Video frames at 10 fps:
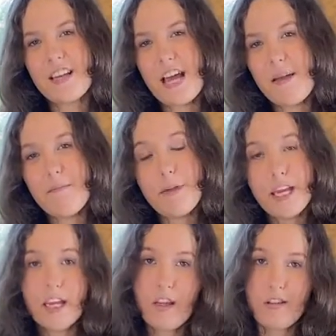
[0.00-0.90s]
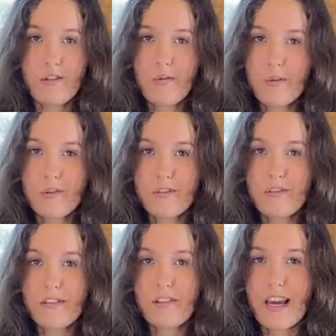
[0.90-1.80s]
I'm making the
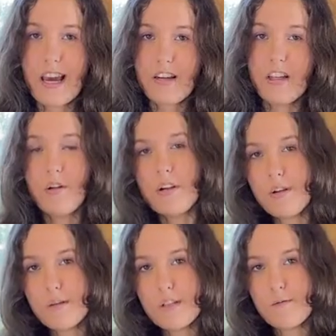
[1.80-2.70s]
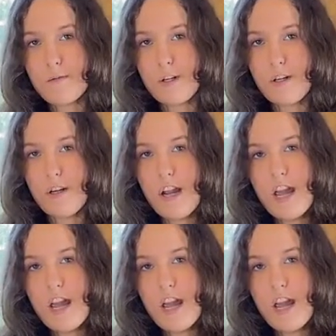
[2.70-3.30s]
tools that you use for